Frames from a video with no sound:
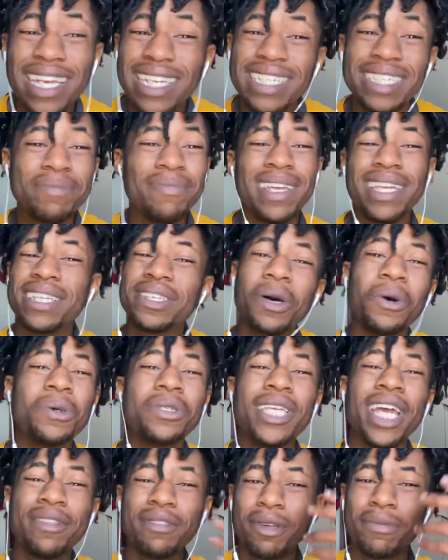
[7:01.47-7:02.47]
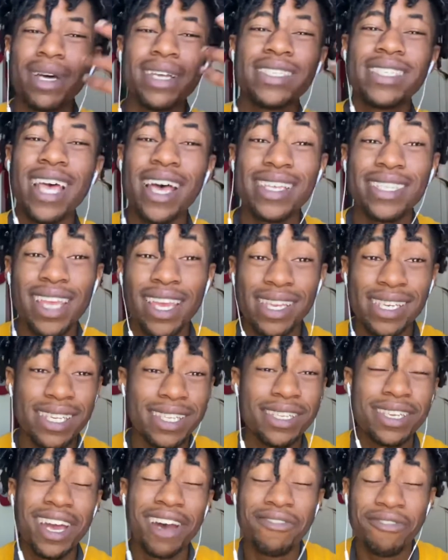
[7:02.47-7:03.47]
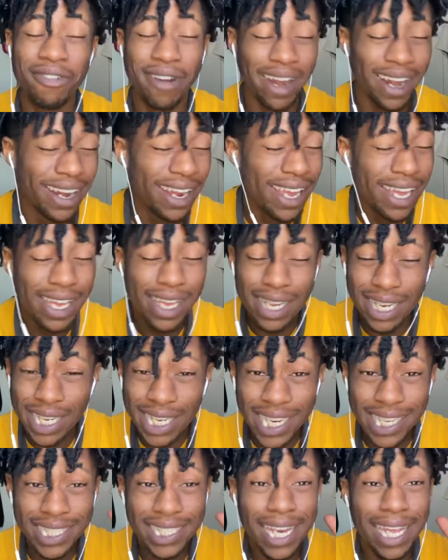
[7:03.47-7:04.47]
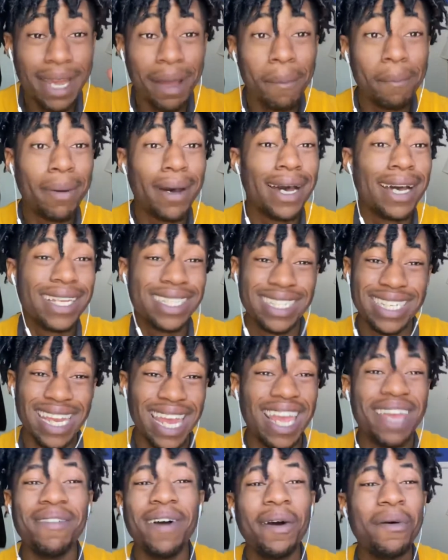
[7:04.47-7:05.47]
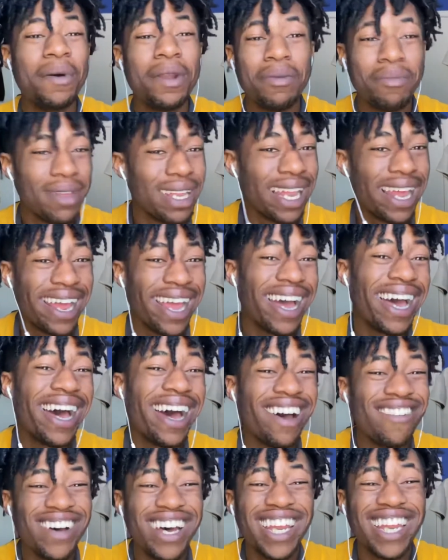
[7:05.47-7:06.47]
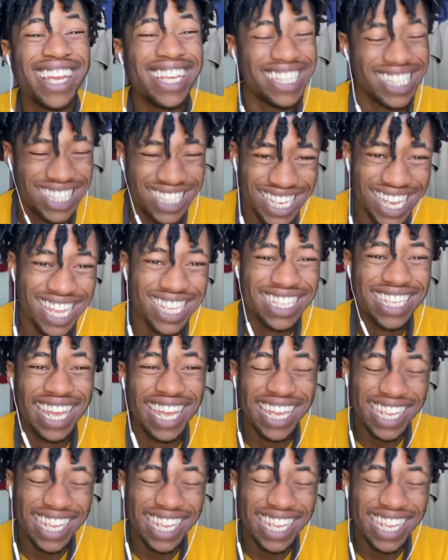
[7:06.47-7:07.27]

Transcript: have just made this whole chapter about Sasuke discovering this nigga Bug's name. I would have been like, my nigga Sasuke.